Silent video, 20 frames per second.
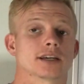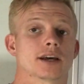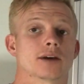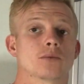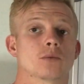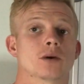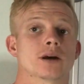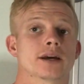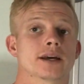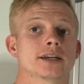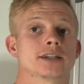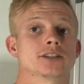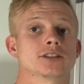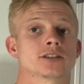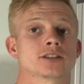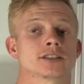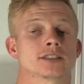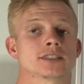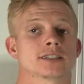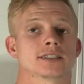And what
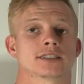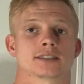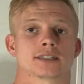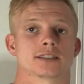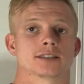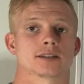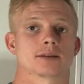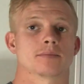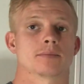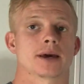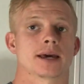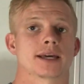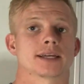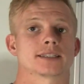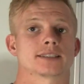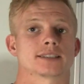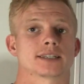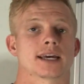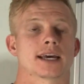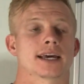interest is a
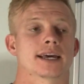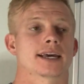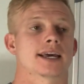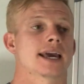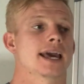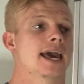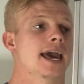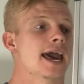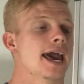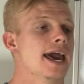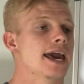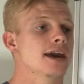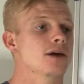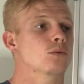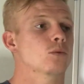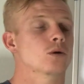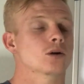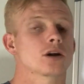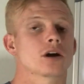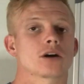bank saying, hey,
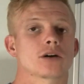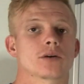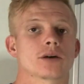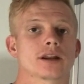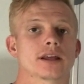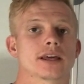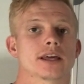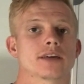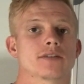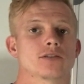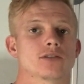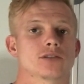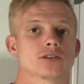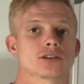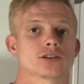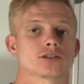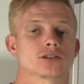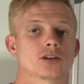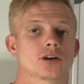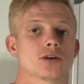we're not going to give you
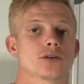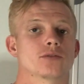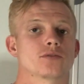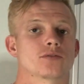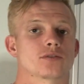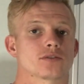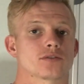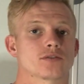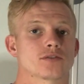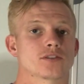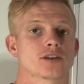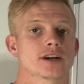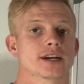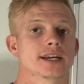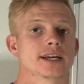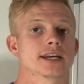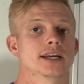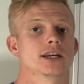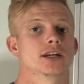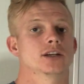this loan for
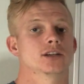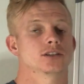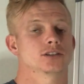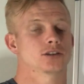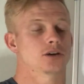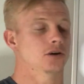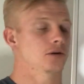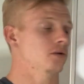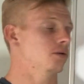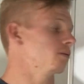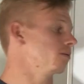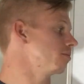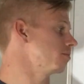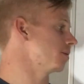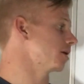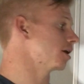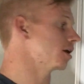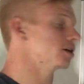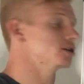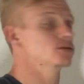free. So
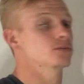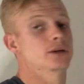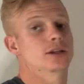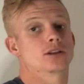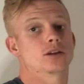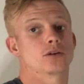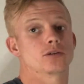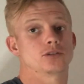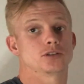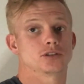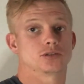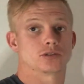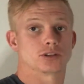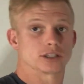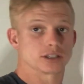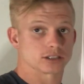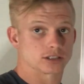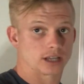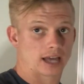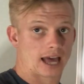because we loaned you
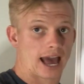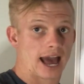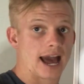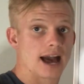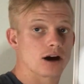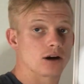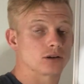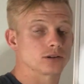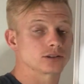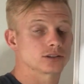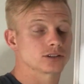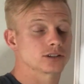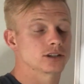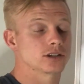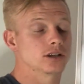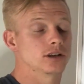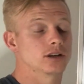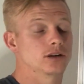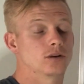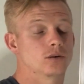this house,
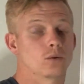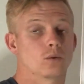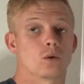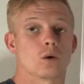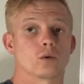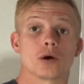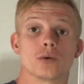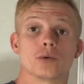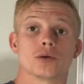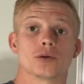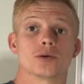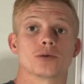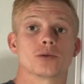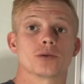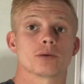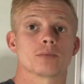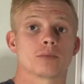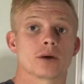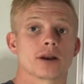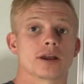we'll loan you
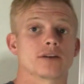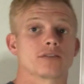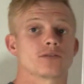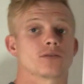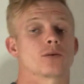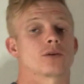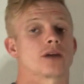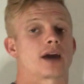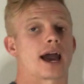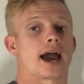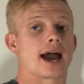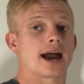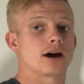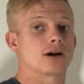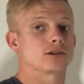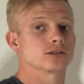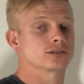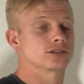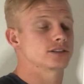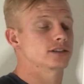the money for the
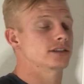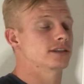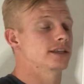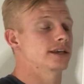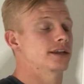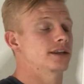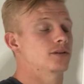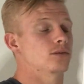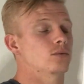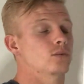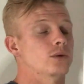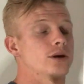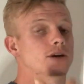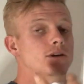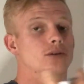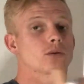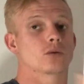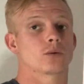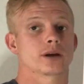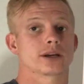house, then we
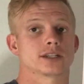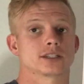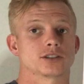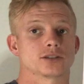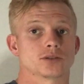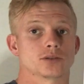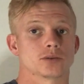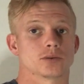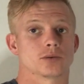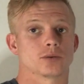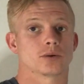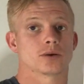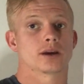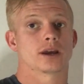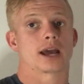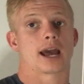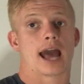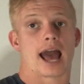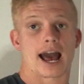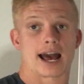are going to
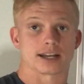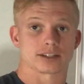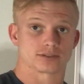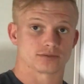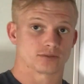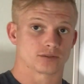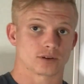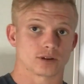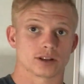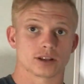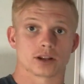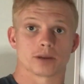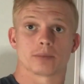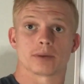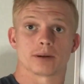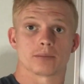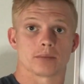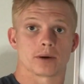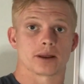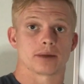ask for a little
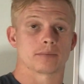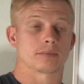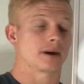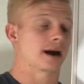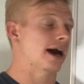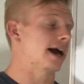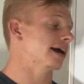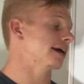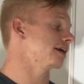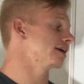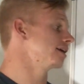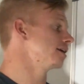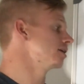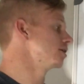bit money back.